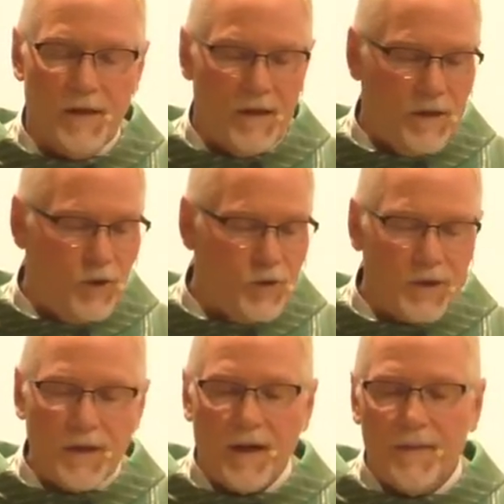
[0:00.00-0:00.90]

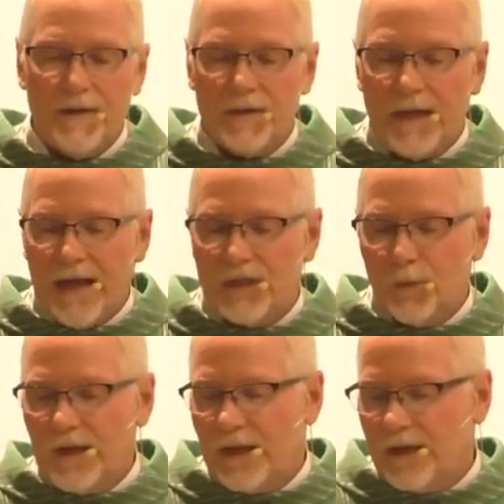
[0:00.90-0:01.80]
Usually on this last
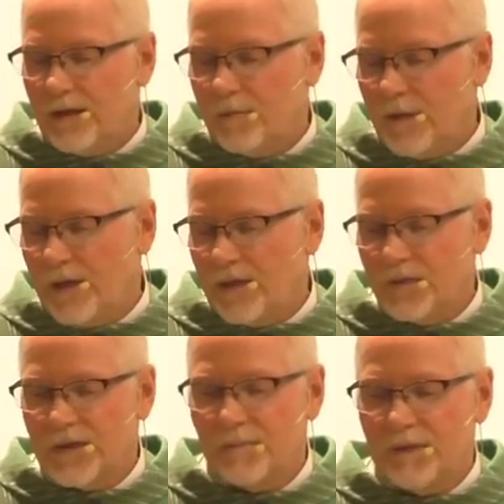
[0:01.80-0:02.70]
weekend of the month of
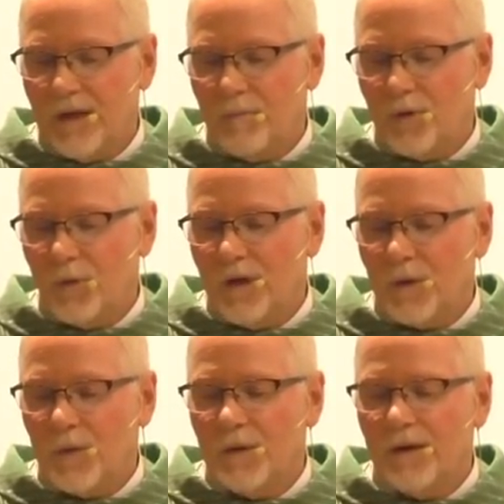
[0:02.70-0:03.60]
September, we
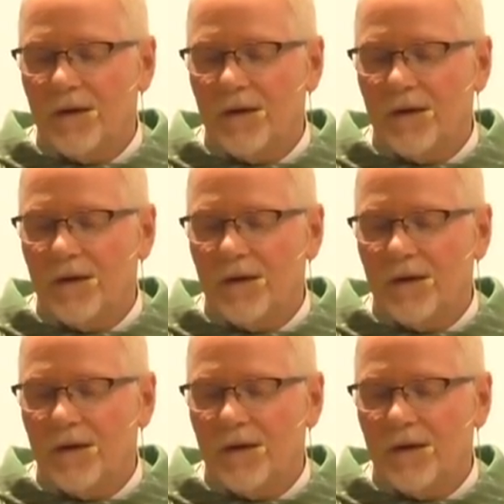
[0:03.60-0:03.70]
hold our